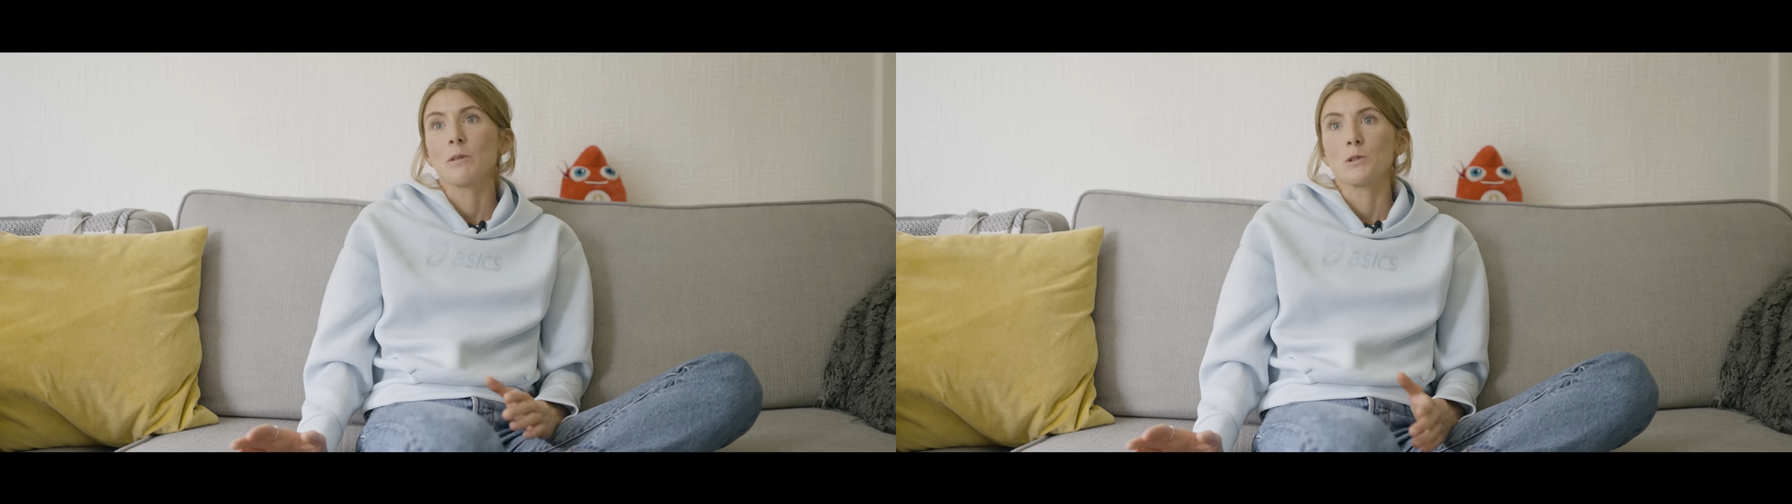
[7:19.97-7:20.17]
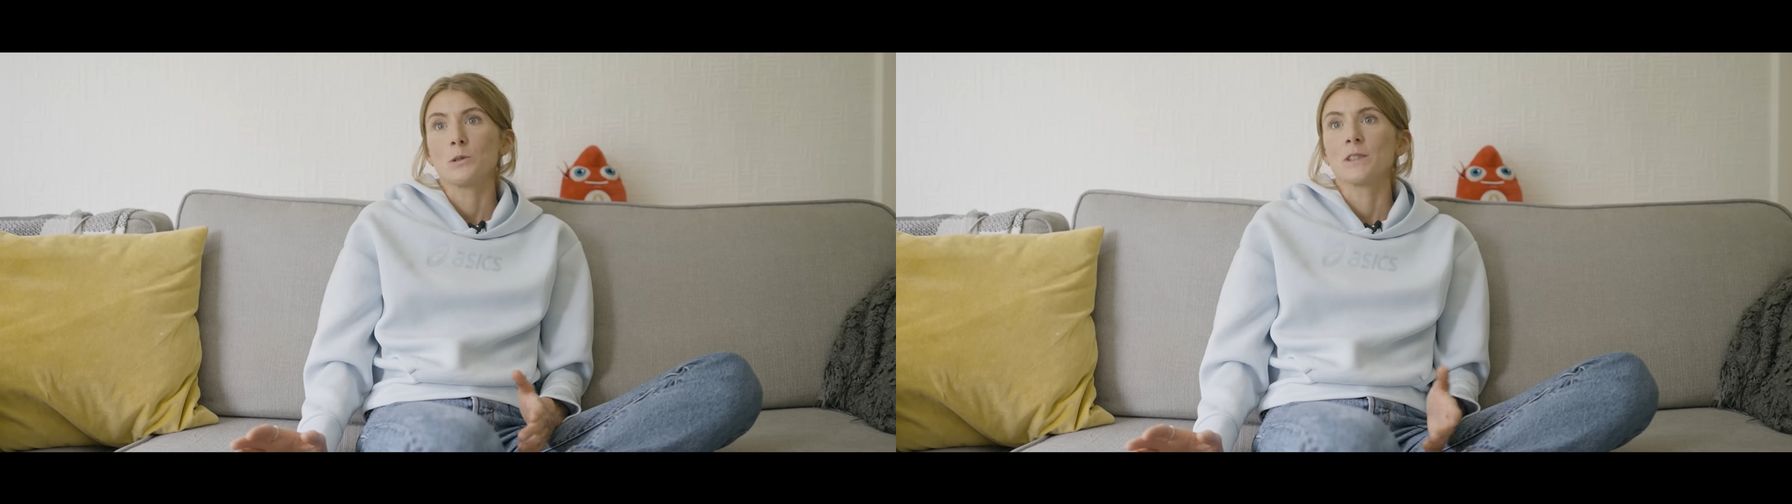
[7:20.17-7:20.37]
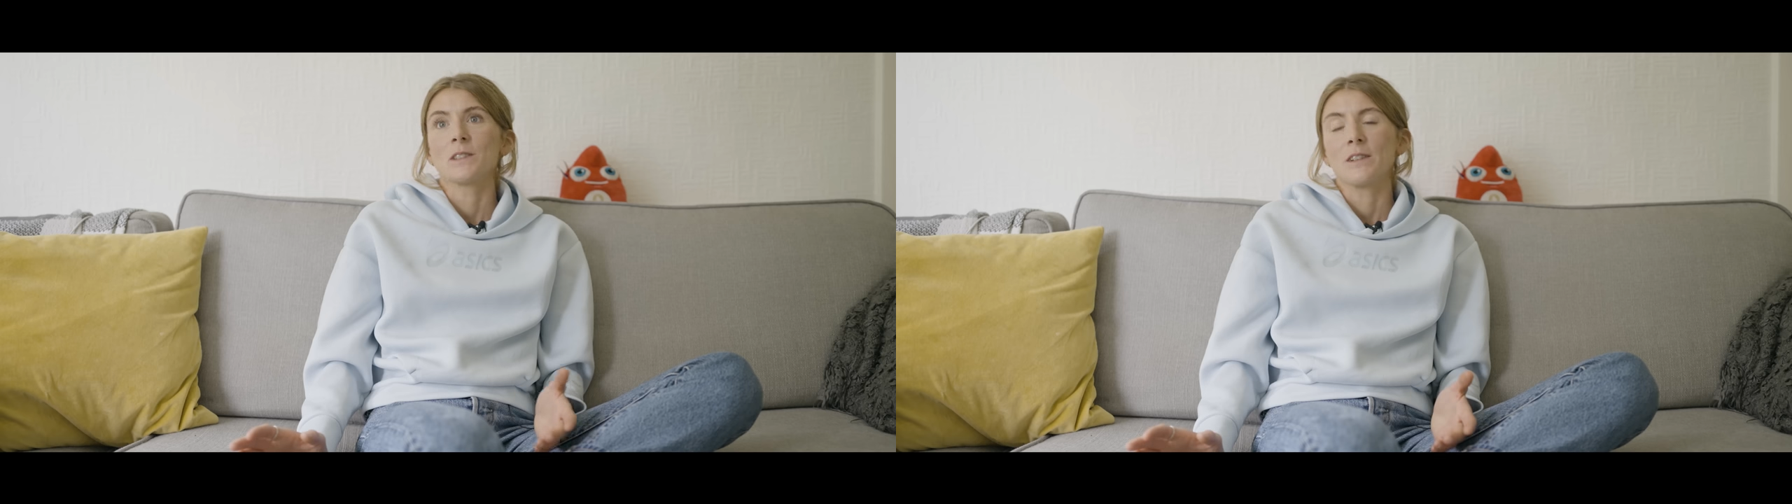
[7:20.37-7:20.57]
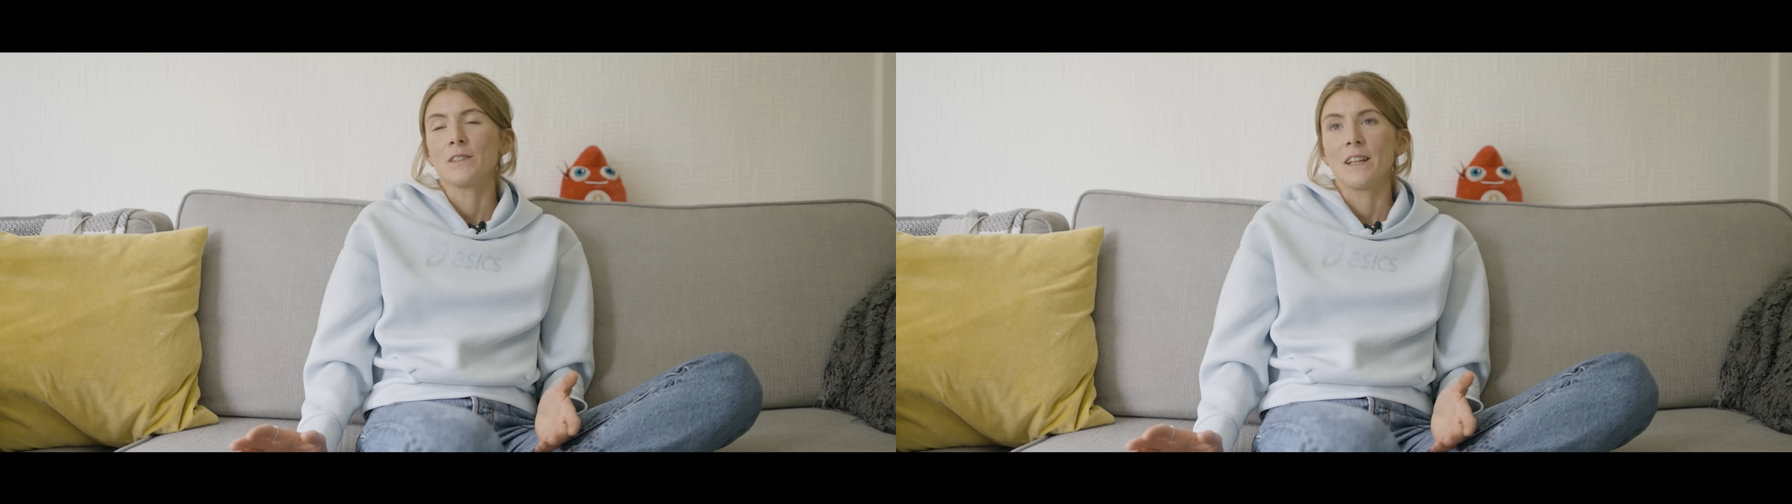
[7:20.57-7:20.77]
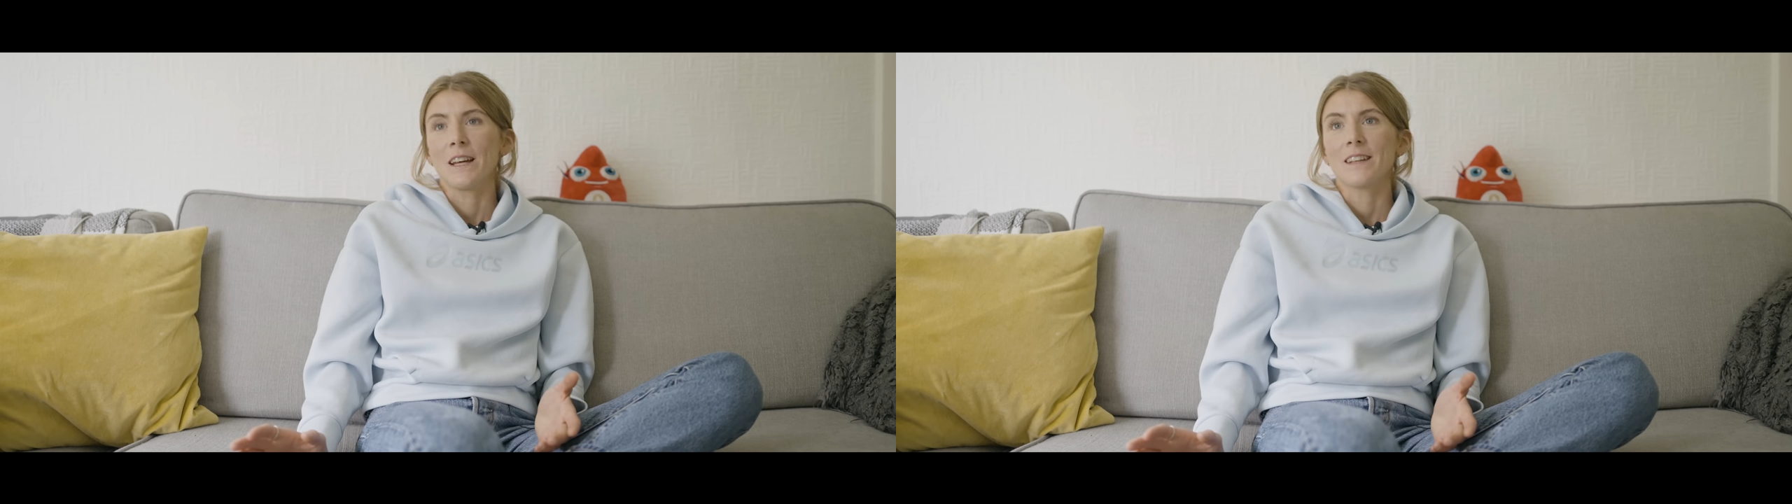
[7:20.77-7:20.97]
which was a
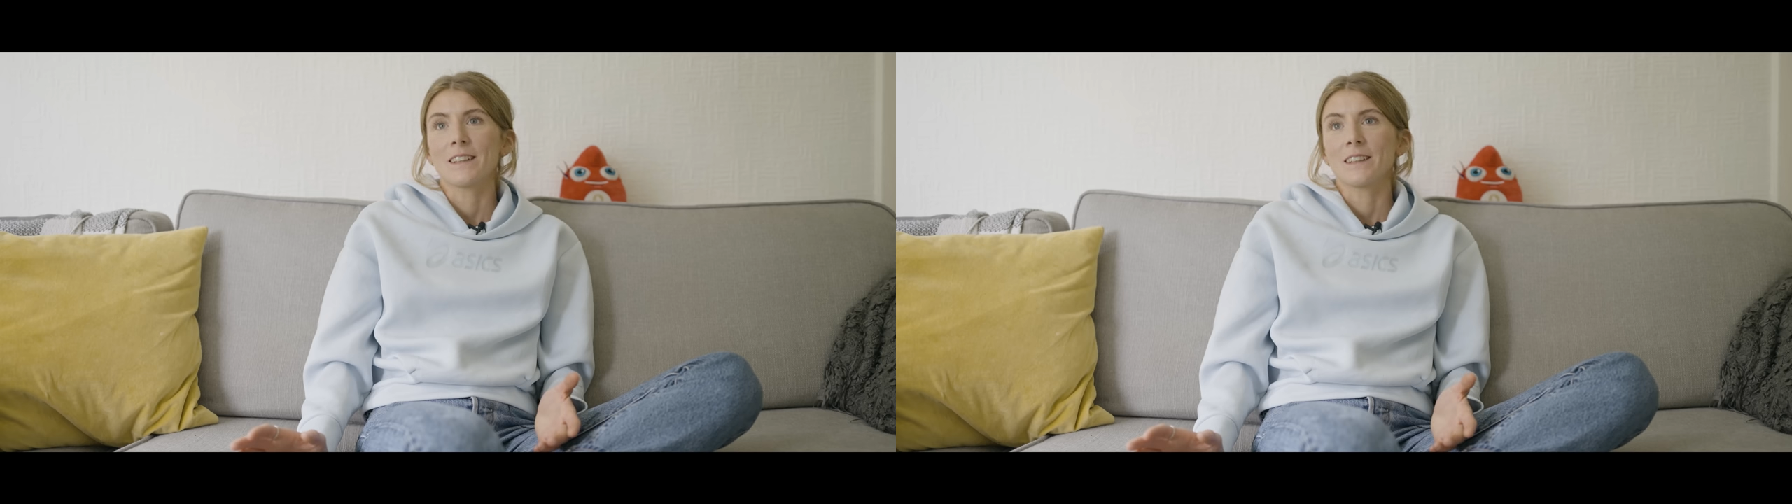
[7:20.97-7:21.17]
safety net.